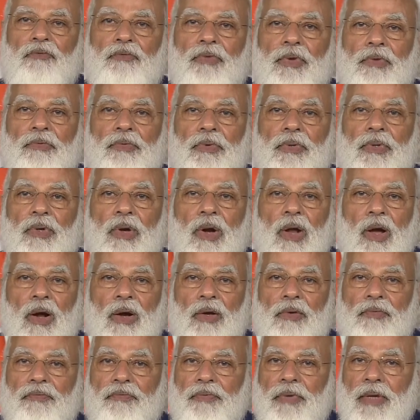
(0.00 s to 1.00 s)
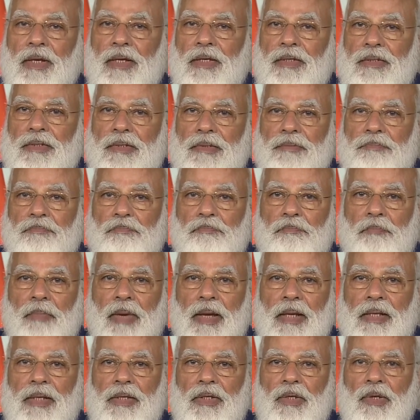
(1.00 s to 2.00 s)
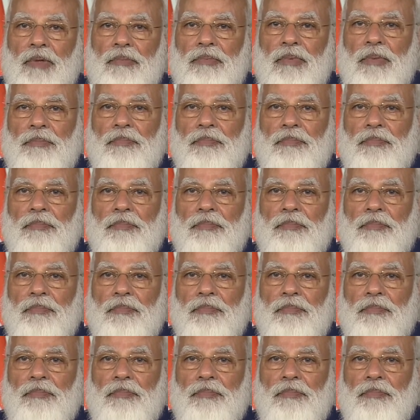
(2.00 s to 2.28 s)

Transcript: we would not face many of